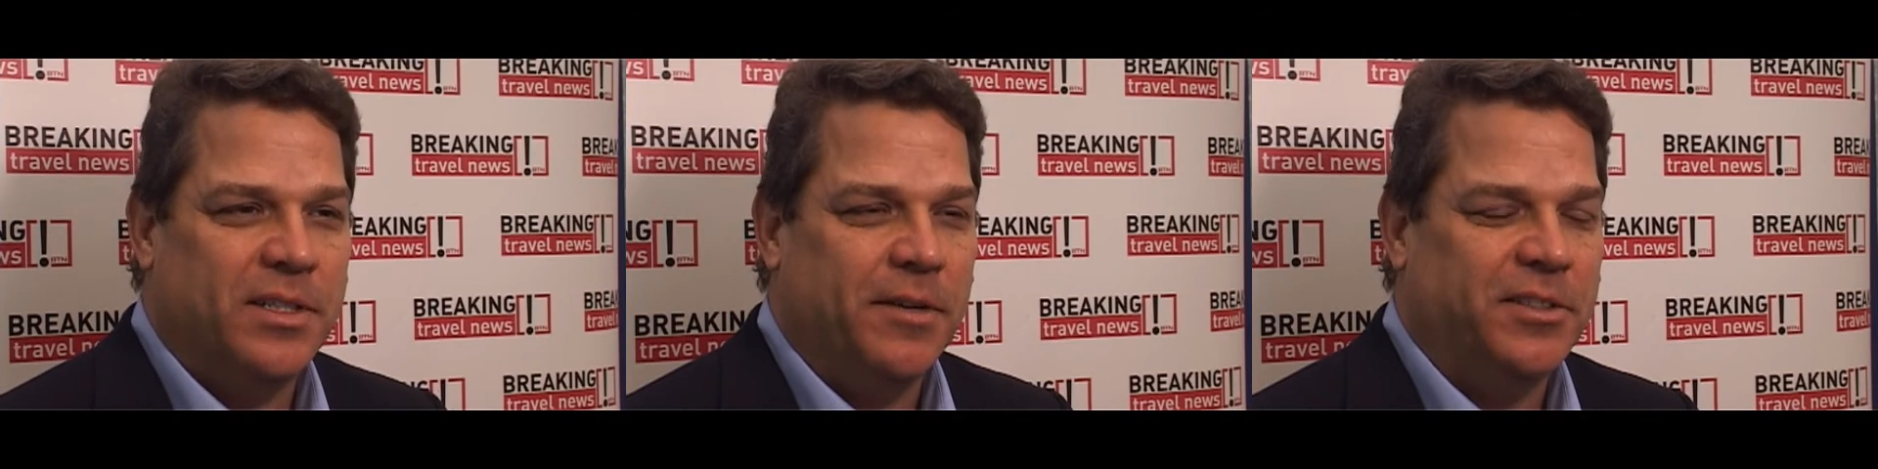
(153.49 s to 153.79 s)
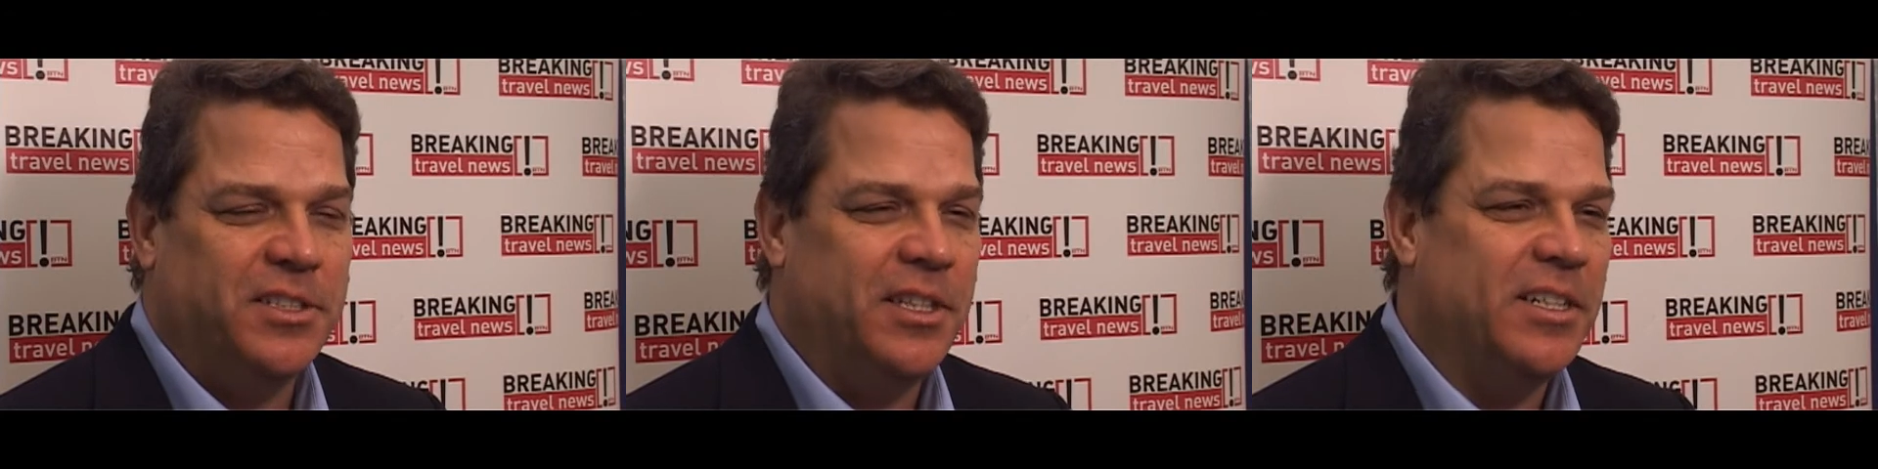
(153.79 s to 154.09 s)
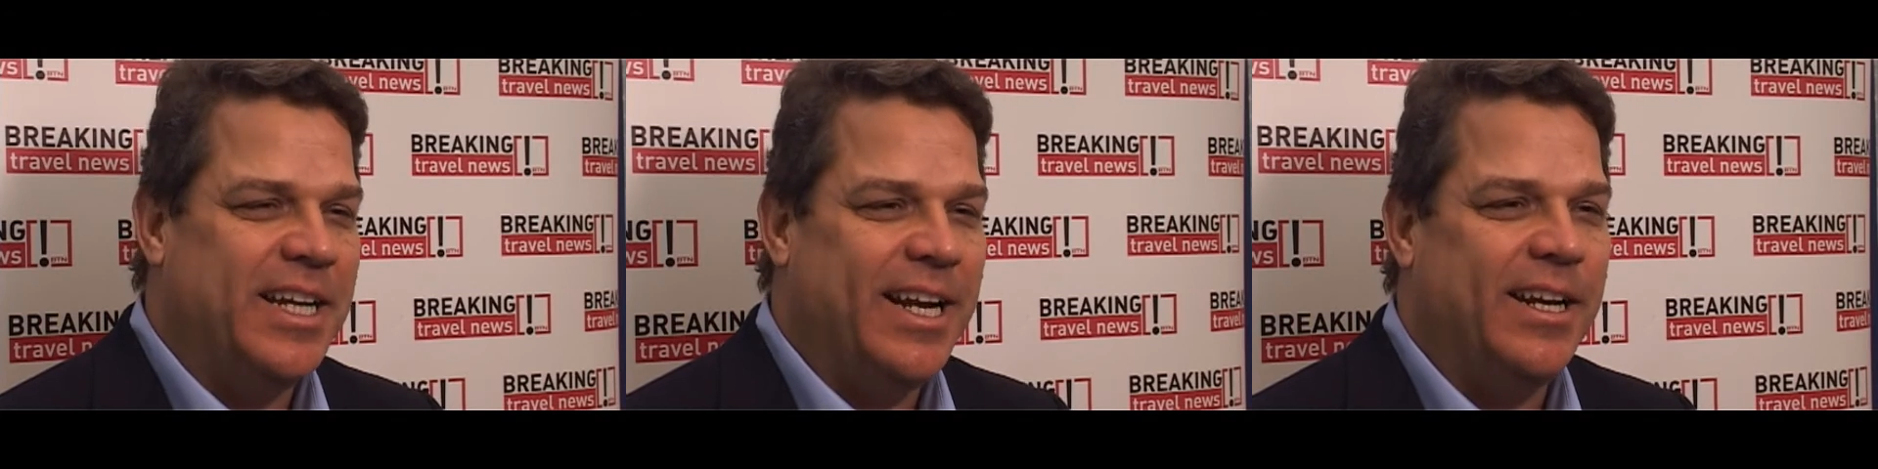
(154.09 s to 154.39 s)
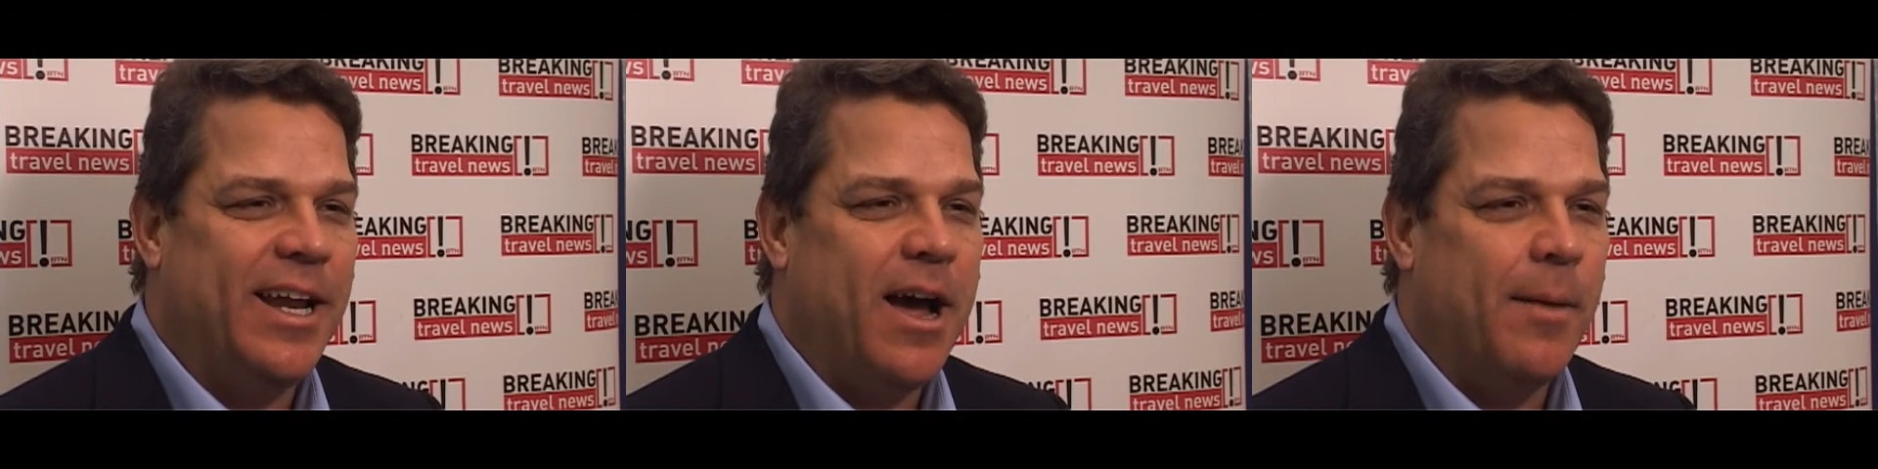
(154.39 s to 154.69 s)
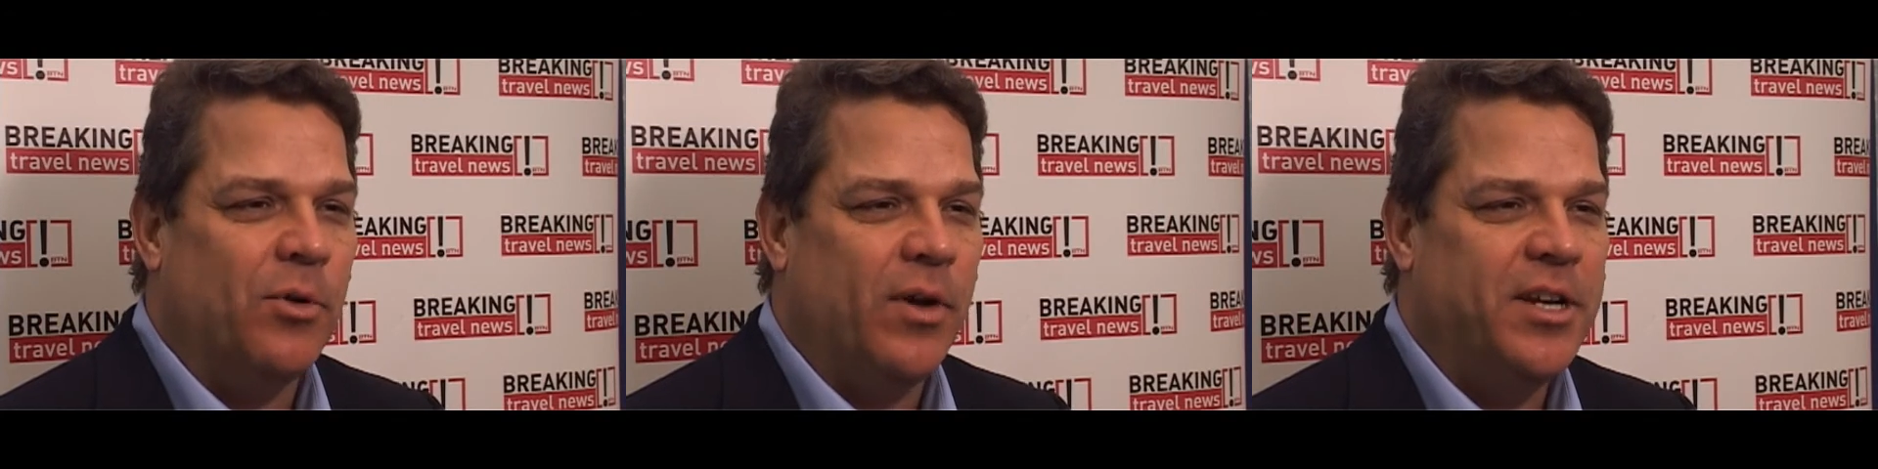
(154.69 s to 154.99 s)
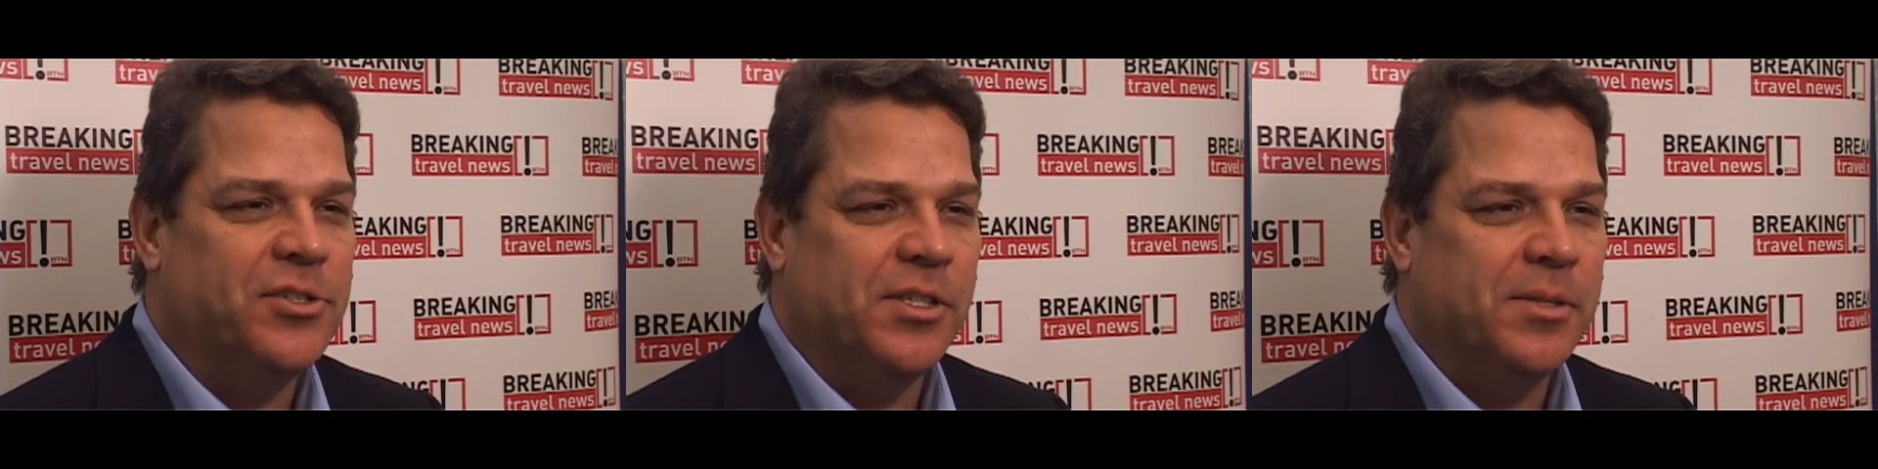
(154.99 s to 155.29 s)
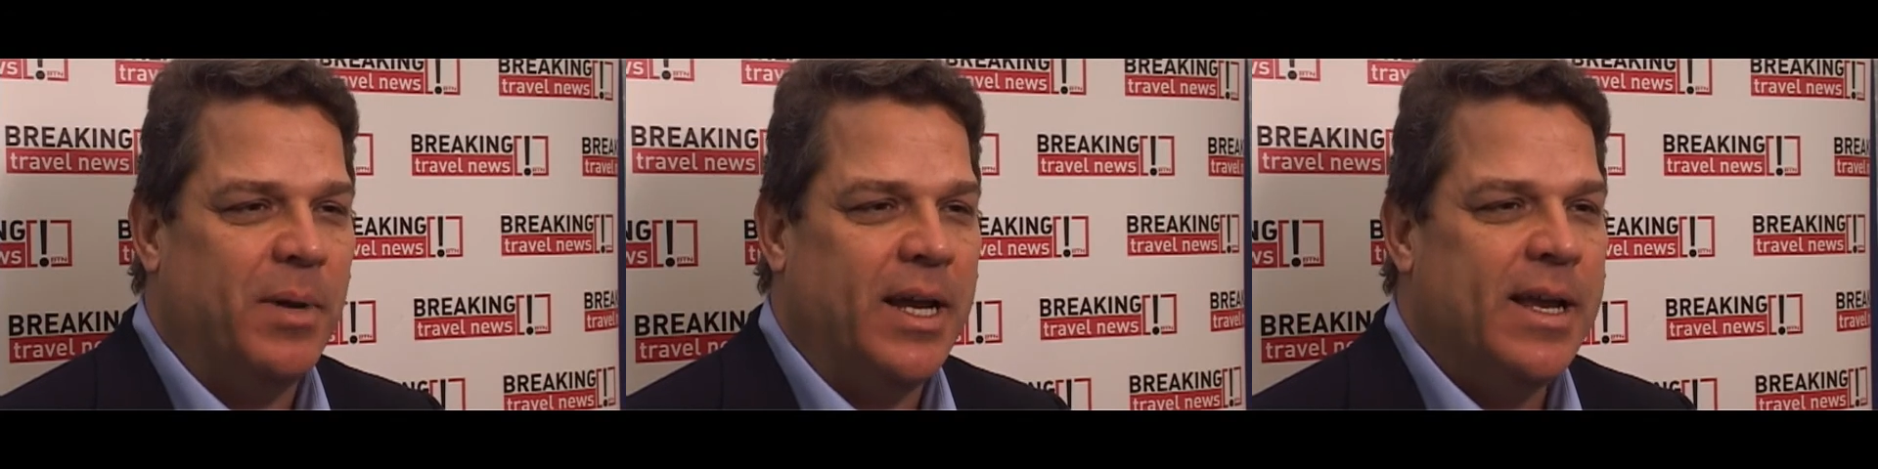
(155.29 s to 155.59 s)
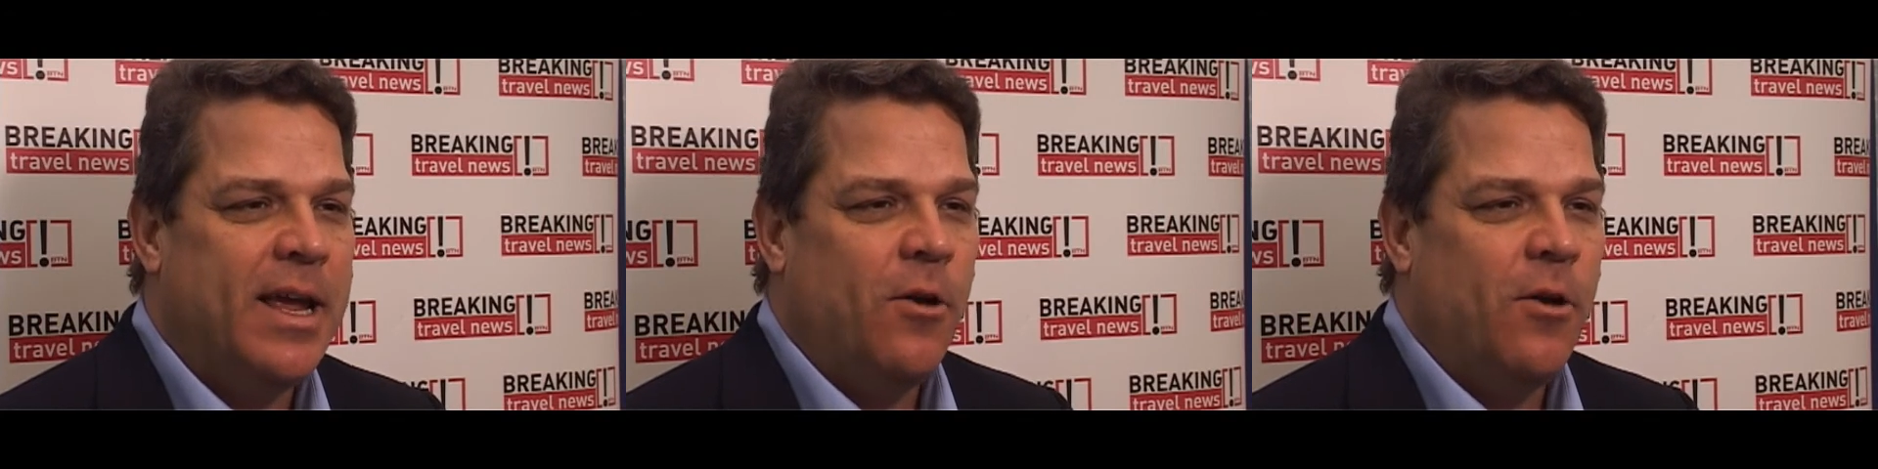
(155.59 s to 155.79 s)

difference in their day-to-day operations, but